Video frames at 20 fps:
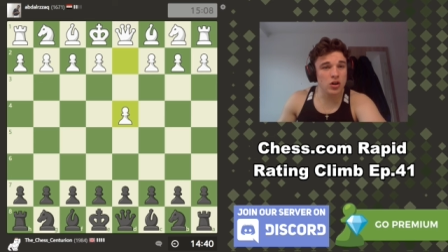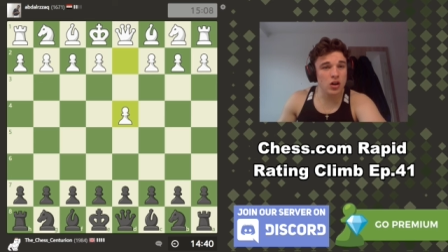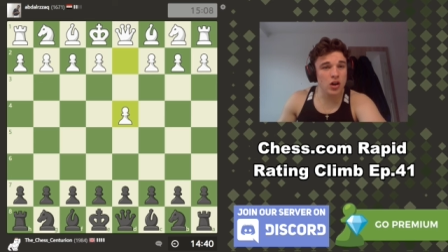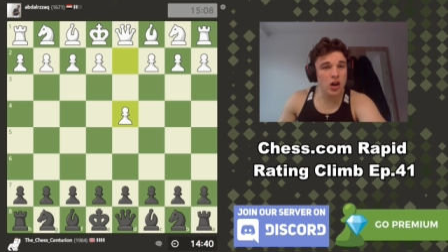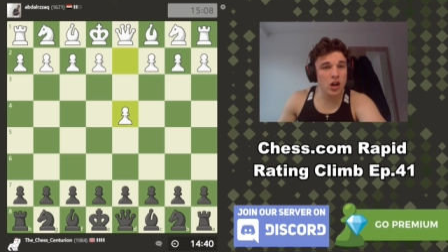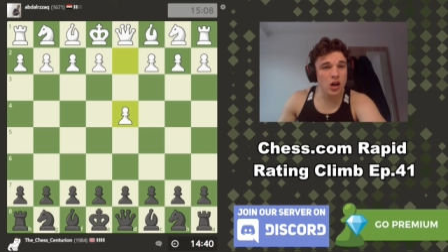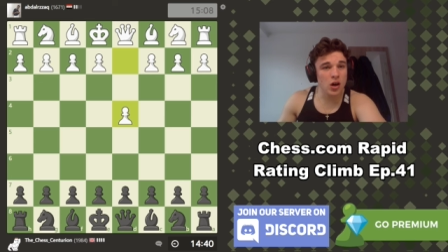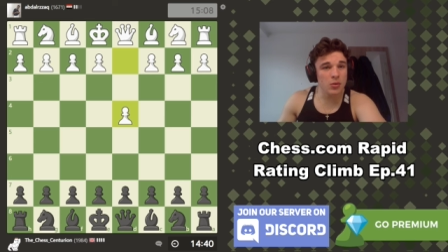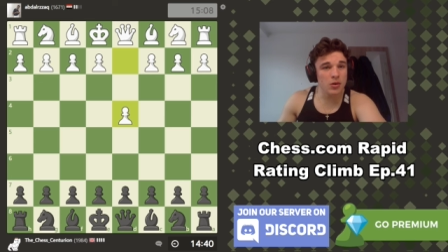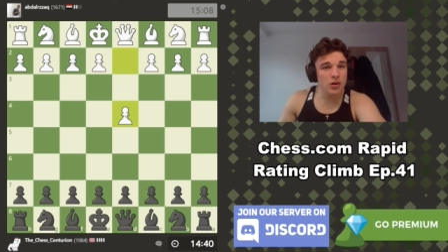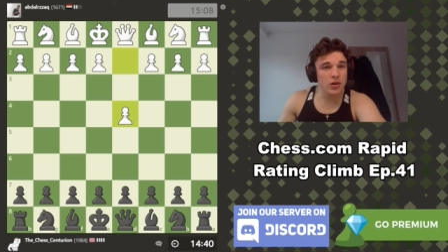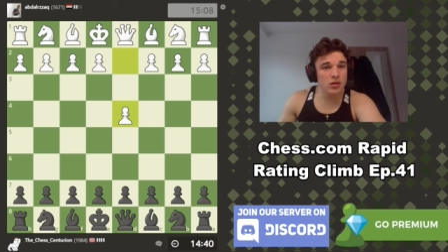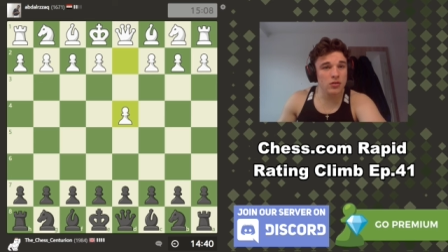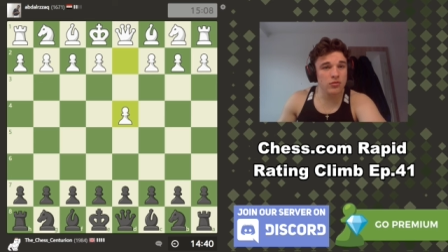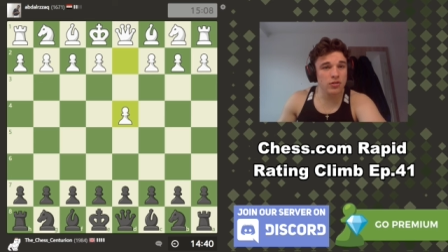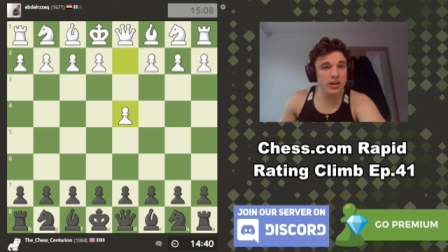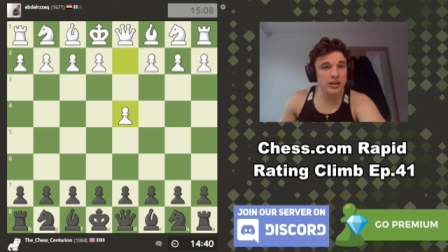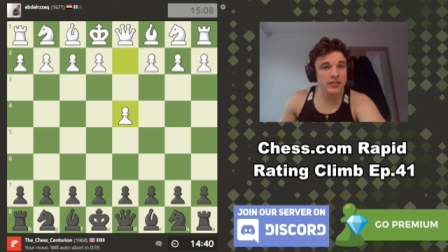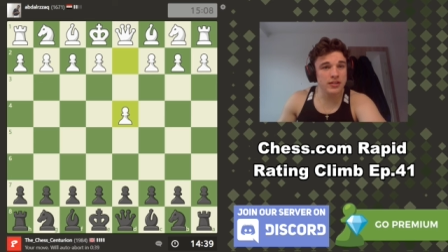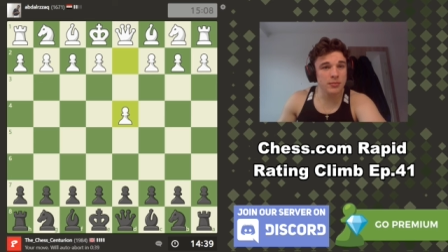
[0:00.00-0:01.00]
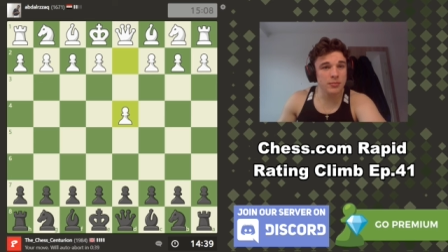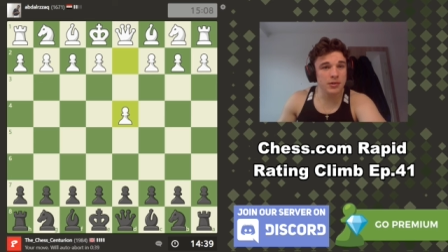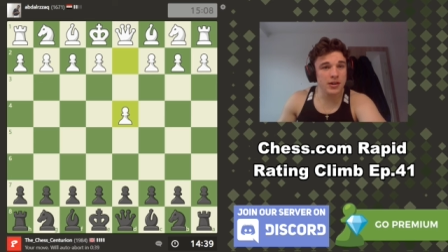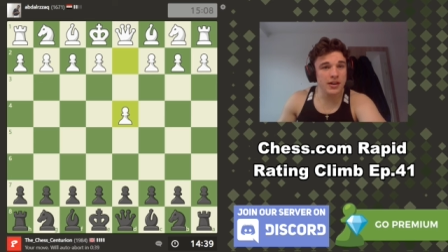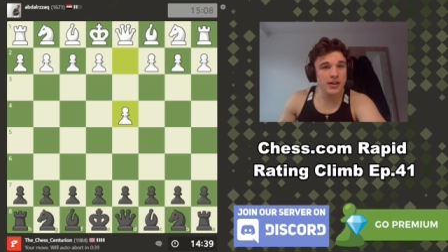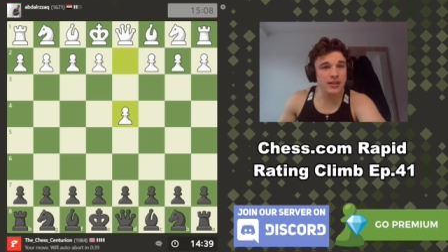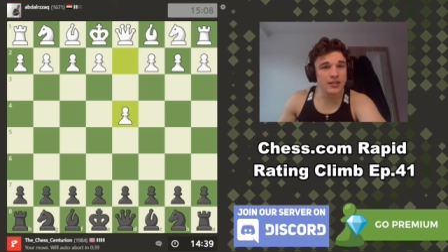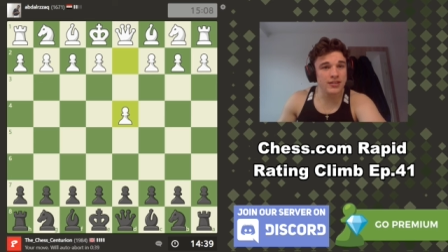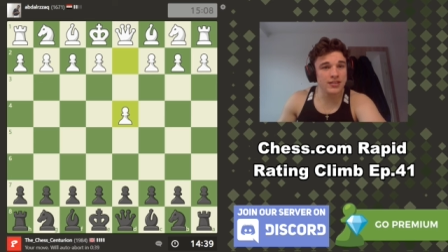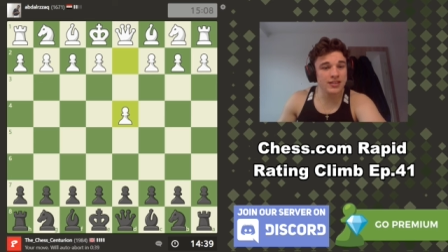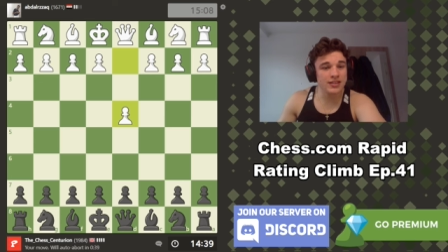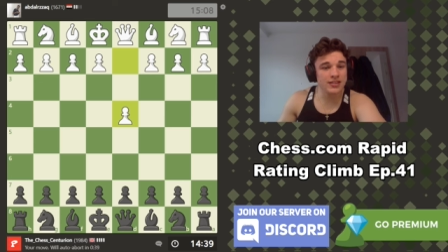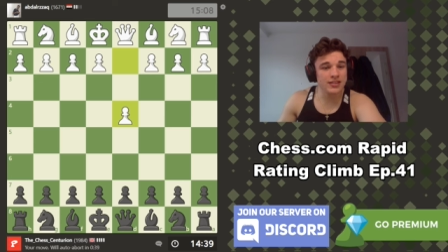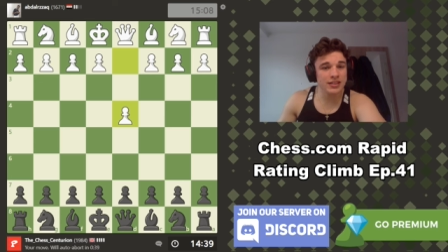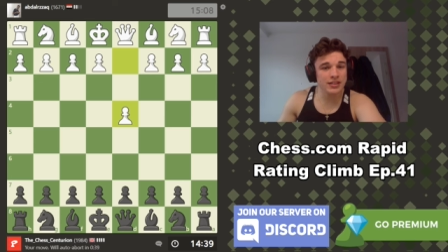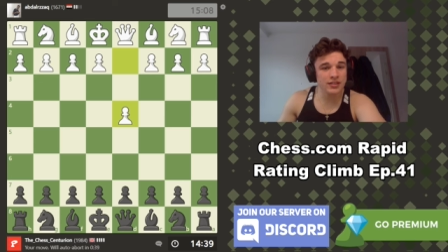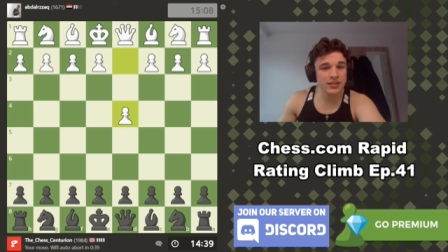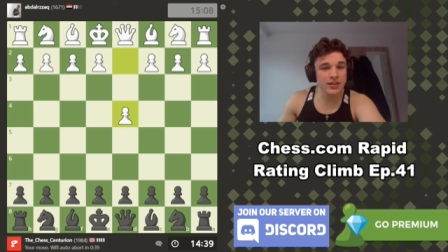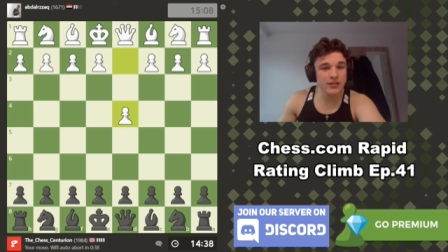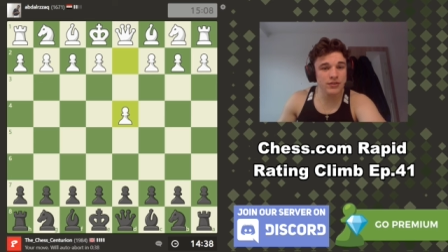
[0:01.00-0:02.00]
lower rated player,
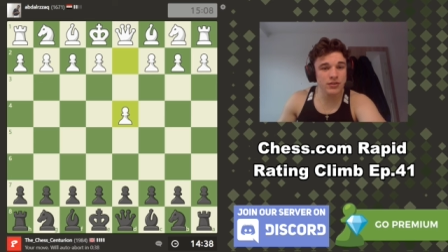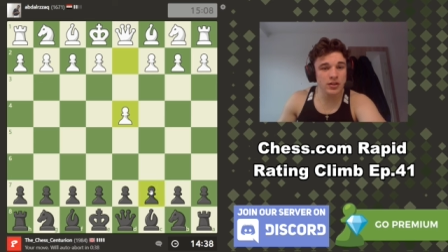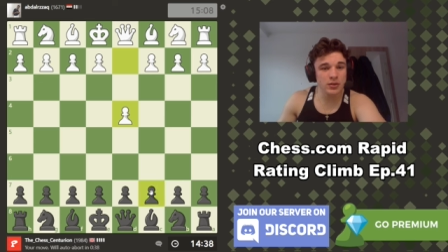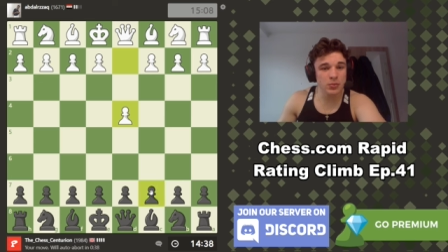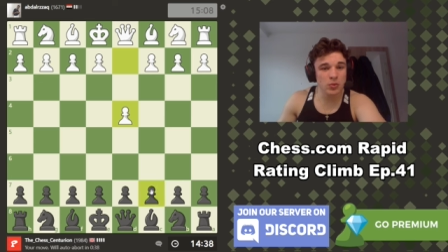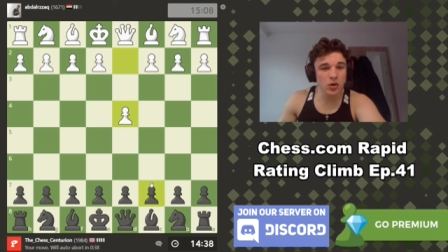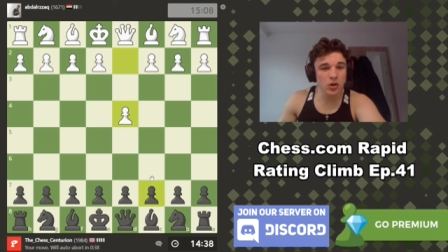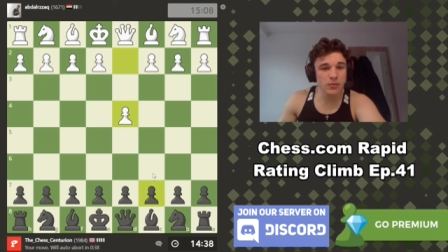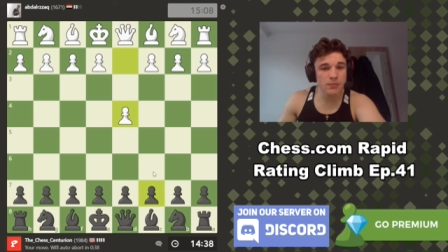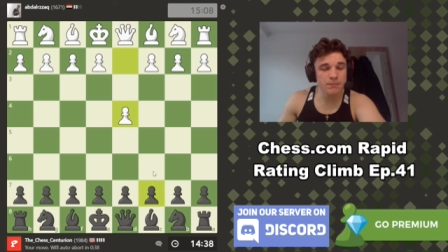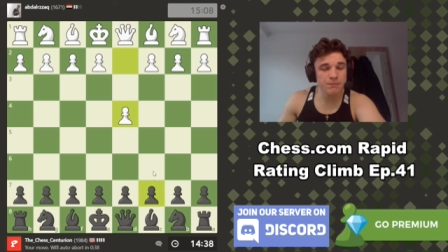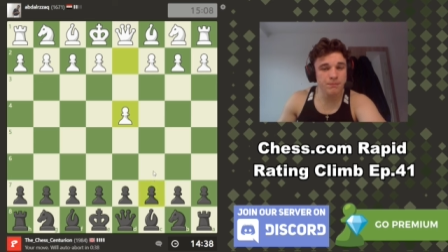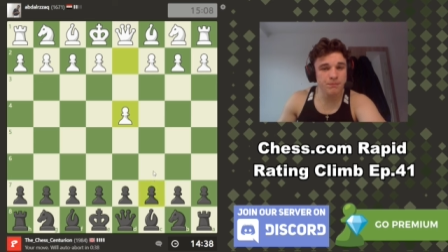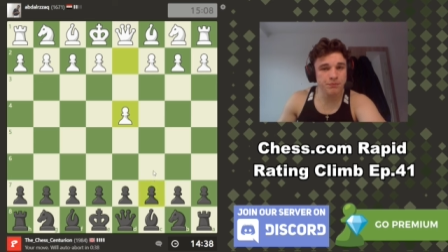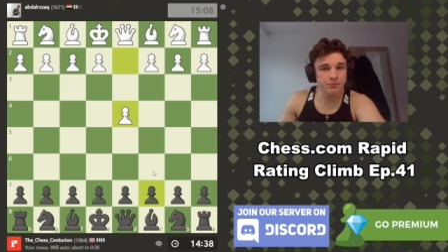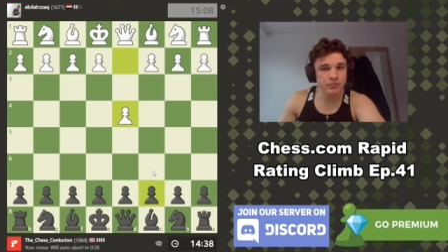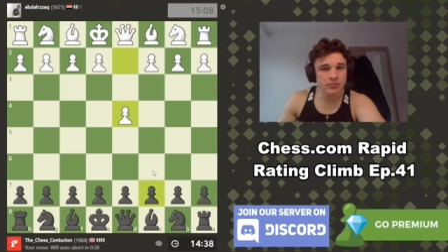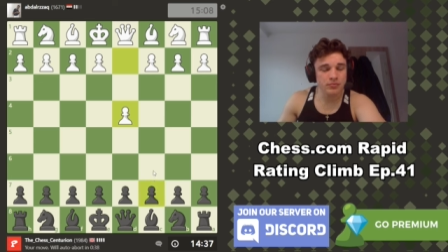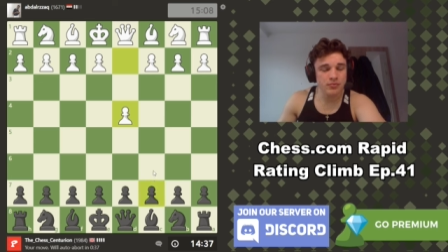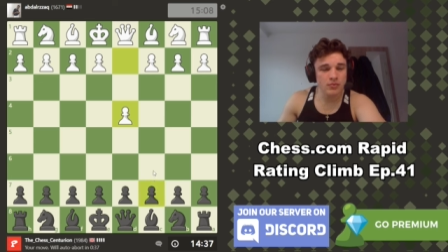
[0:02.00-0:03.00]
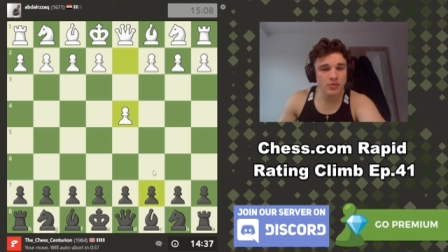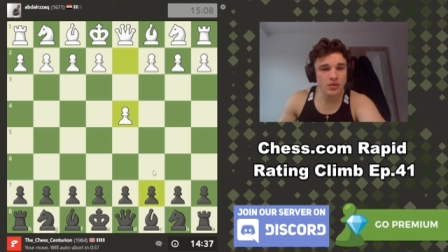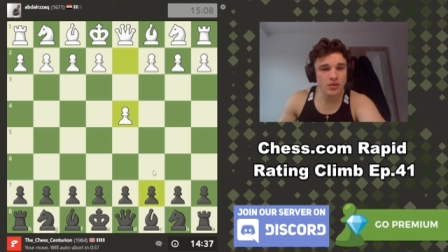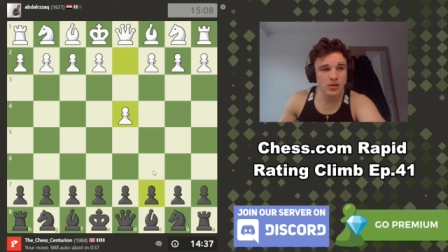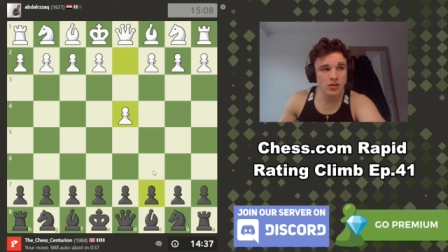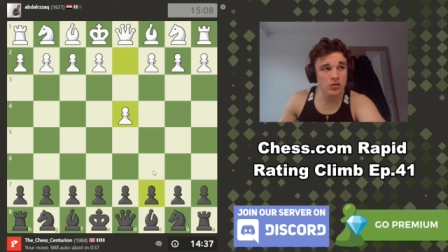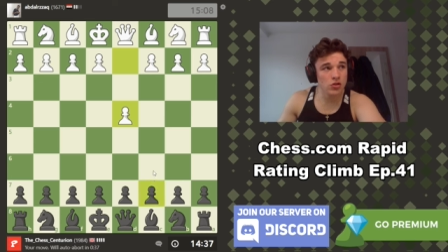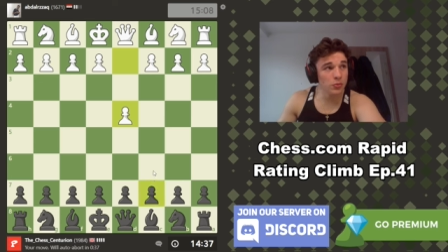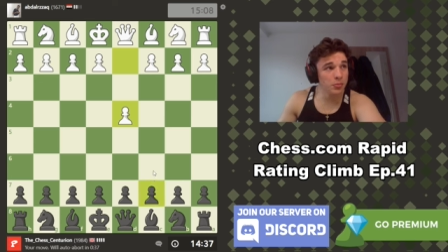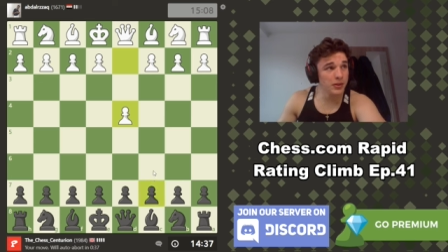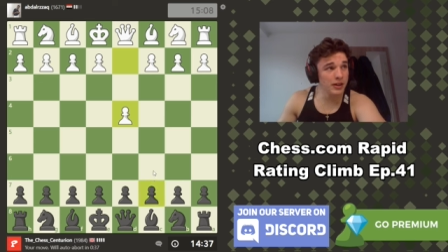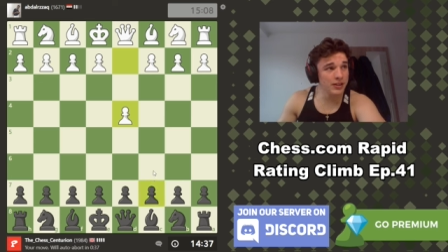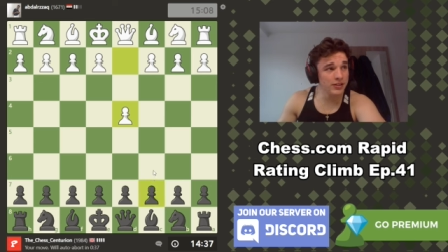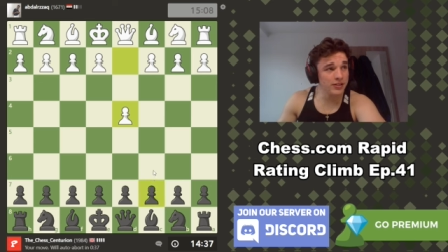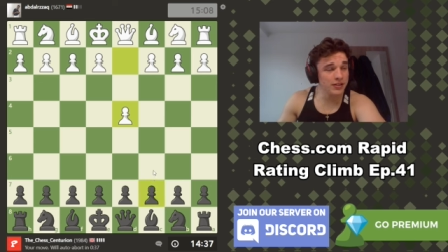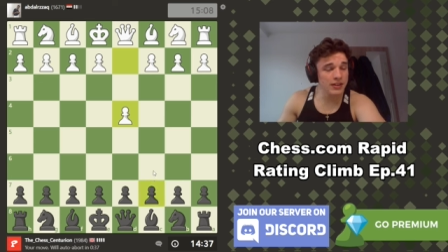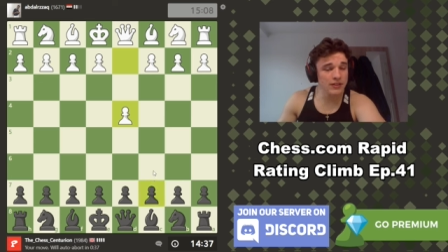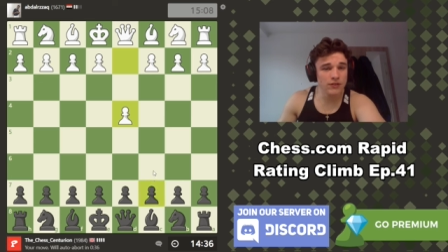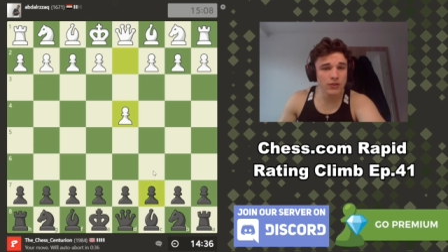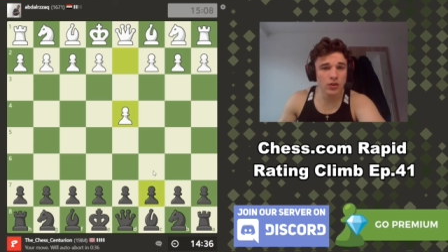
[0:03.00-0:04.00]
sixteen seventy-one, who plays
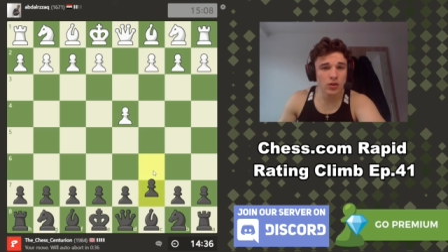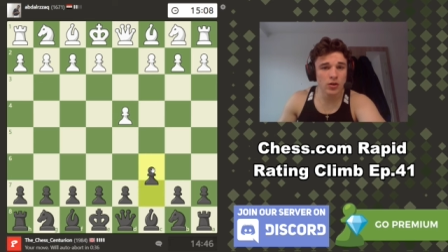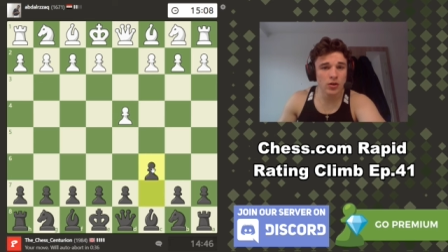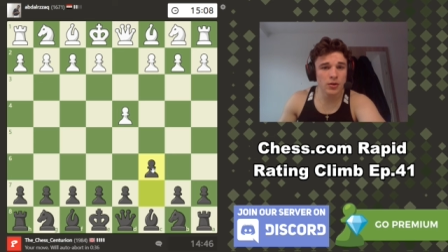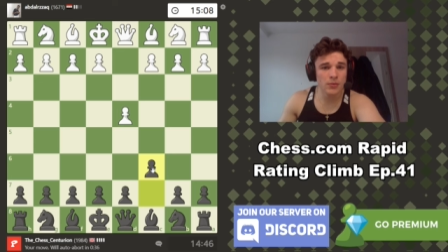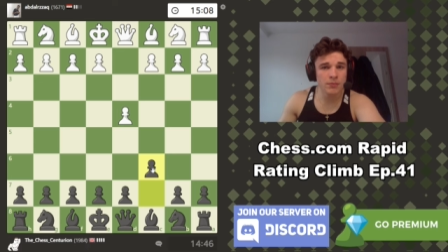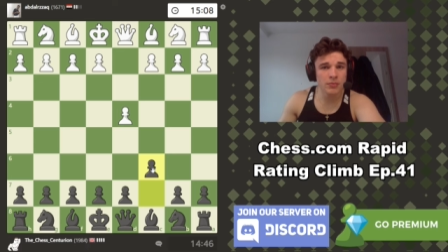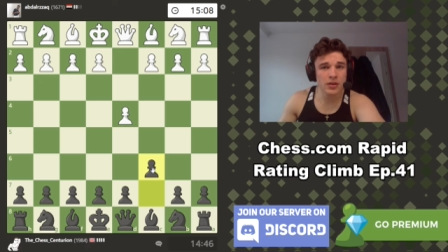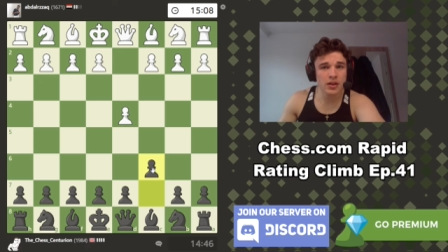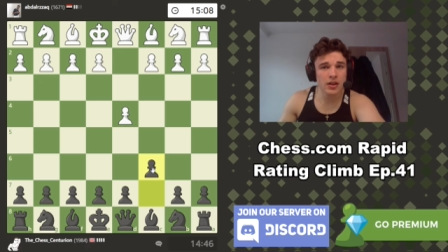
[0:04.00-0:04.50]
d four.